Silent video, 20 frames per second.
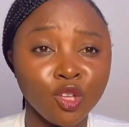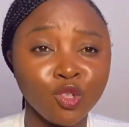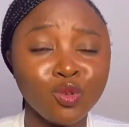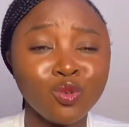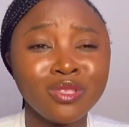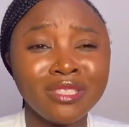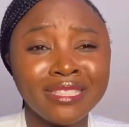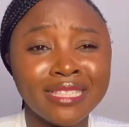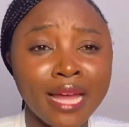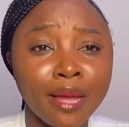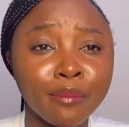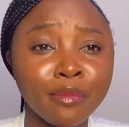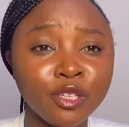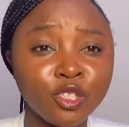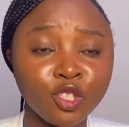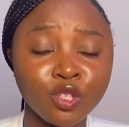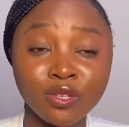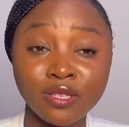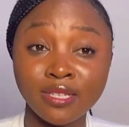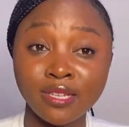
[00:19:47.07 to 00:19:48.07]
Don't
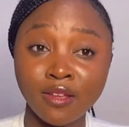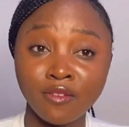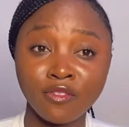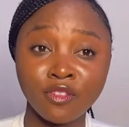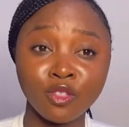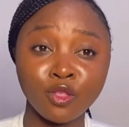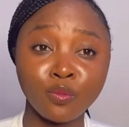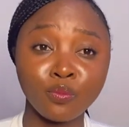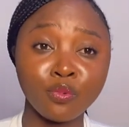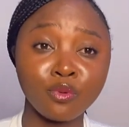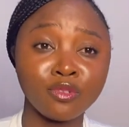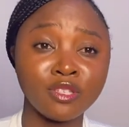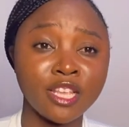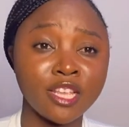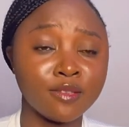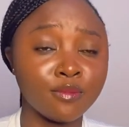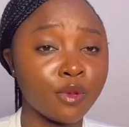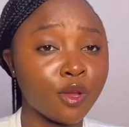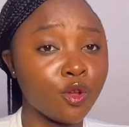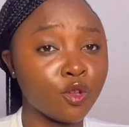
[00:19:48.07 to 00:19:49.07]
damage yourself in the
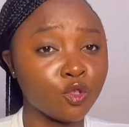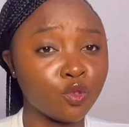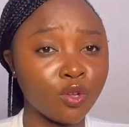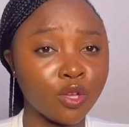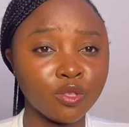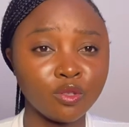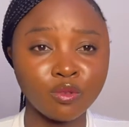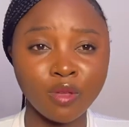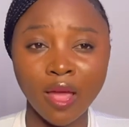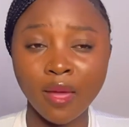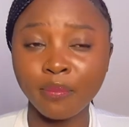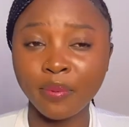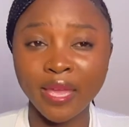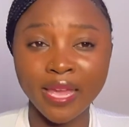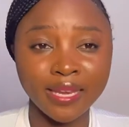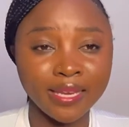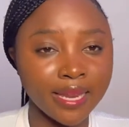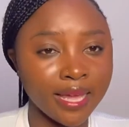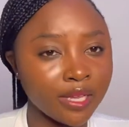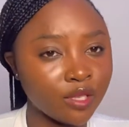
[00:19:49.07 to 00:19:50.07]
process because you want to
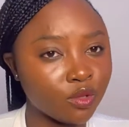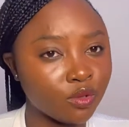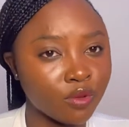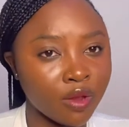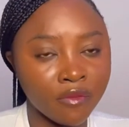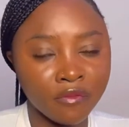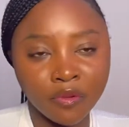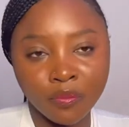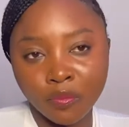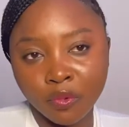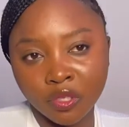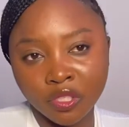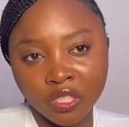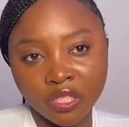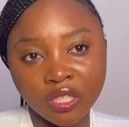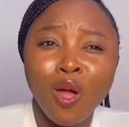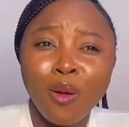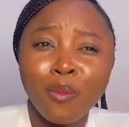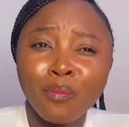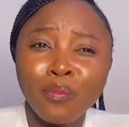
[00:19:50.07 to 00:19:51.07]
appear nice to
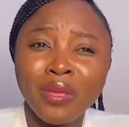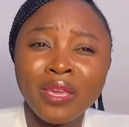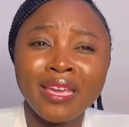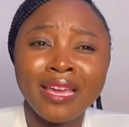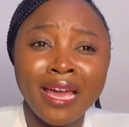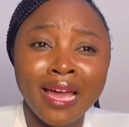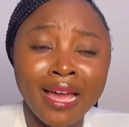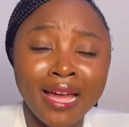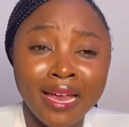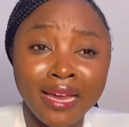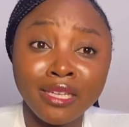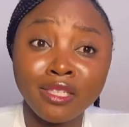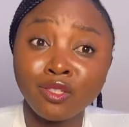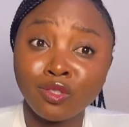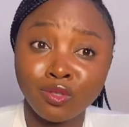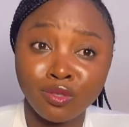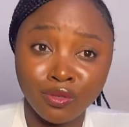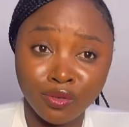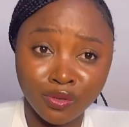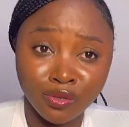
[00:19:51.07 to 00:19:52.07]
everybody. Be kind
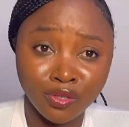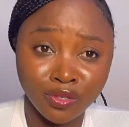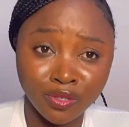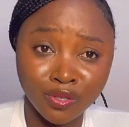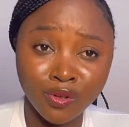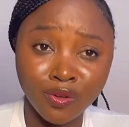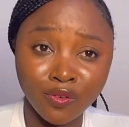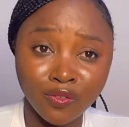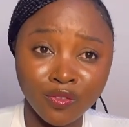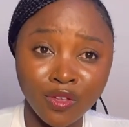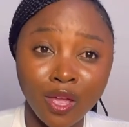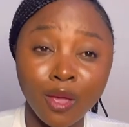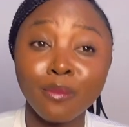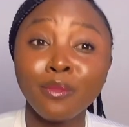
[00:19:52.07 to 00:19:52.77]
to yourself.